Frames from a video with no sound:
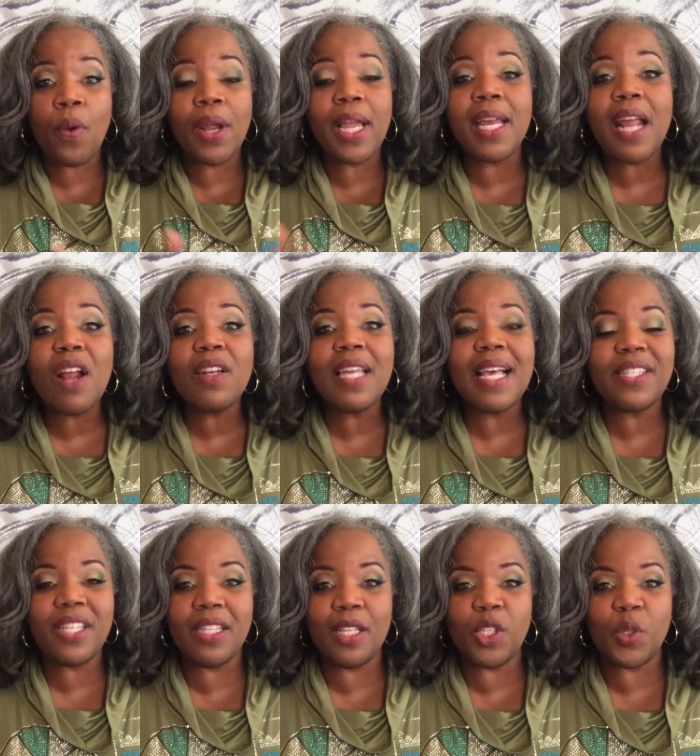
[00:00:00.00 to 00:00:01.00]
In our
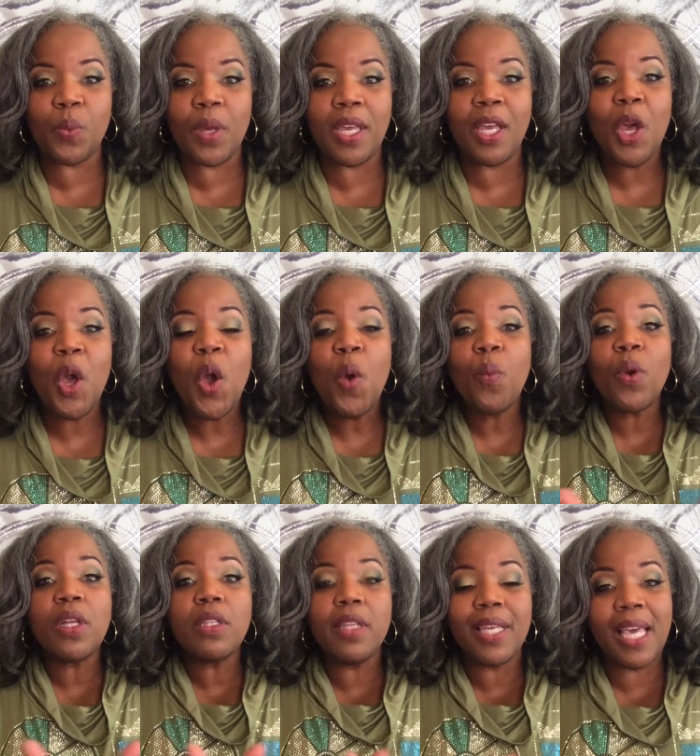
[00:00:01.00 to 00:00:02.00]
lesson this week, we're
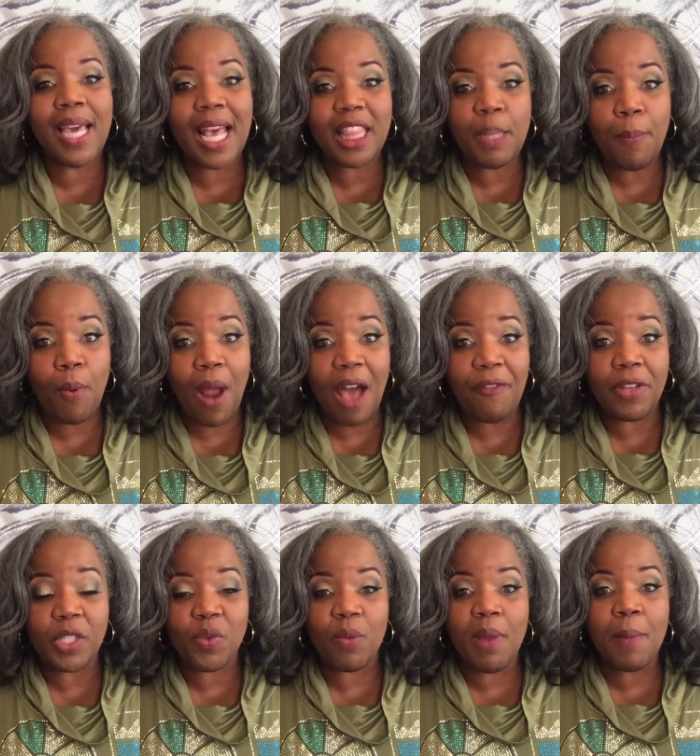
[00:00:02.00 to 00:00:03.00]
looking at the
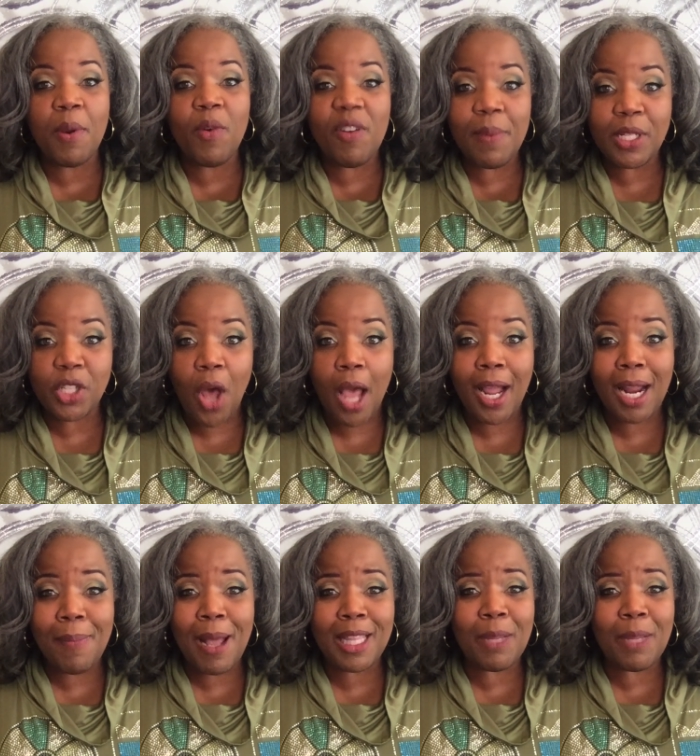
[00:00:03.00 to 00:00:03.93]
prophets. Remember, we've been talking about the